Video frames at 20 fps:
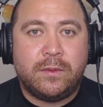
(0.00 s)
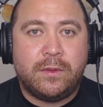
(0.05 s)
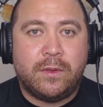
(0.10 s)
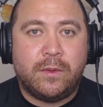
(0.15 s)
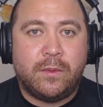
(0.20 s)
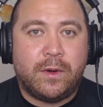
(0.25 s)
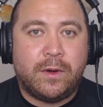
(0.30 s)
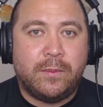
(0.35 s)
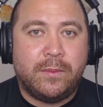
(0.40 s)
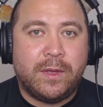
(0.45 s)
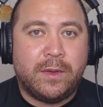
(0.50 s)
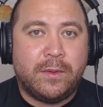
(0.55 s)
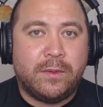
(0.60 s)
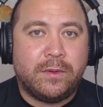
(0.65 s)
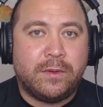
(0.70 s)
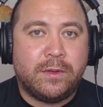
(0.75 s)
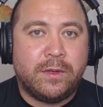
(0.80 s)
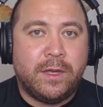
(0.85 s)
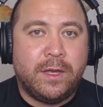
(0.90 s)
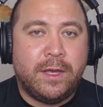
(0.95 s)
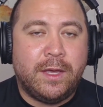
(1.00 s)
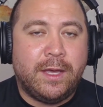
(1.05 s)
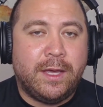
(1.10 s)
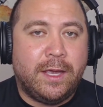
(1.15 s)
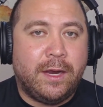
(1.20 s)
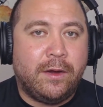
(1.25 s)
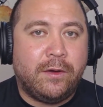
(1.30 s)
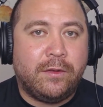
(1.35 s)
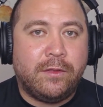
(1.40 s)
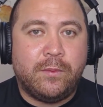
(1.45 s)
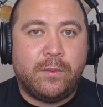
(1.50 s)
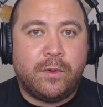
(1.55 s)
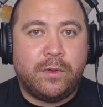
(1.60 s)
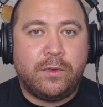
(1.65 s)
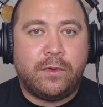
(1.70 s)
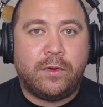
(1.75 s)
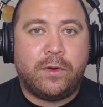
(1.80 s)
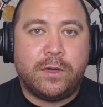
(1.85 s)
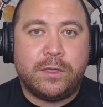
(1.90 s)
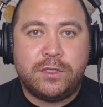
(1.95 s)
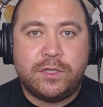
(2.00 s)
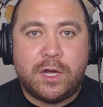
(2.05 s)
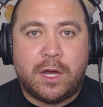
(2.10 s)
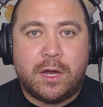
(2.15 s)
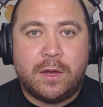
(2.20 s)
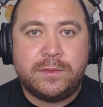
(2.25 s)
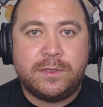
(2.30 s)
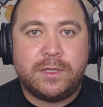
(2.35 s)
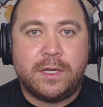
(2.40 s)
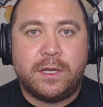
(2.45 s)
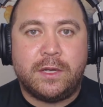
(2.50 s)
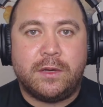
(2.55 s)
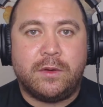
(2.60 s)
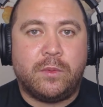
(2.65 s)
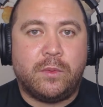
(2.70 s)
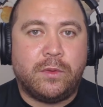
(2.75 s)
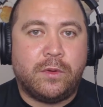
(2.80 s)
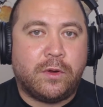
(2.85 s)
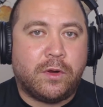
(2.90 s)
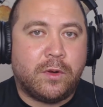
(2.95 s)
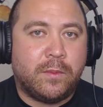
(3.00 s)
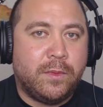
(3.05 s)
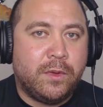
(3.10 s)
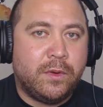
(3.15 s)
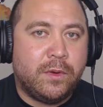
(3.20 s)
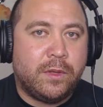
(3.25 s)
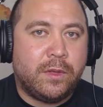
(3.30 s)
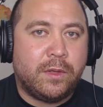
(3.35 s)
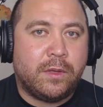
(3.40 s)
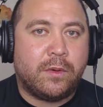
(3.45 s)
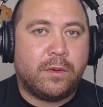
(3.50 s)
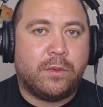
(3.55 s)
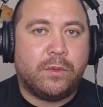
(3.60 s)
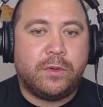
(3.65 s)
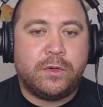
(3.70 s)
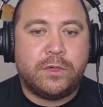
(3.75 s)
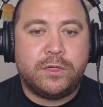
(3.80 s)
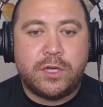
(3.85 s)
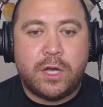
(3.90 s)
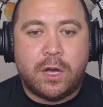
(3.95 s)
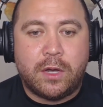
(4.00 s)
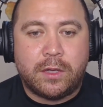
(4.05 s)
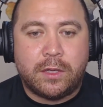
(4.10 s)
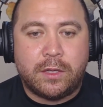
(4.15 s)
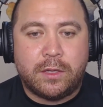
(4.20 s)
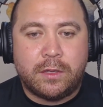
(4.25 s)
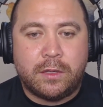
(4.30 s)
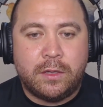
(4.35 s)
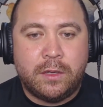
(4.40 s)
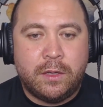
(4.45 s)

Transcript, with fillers: they want to be able to hear them when they're on a job site or when they're commuting or when they're jogging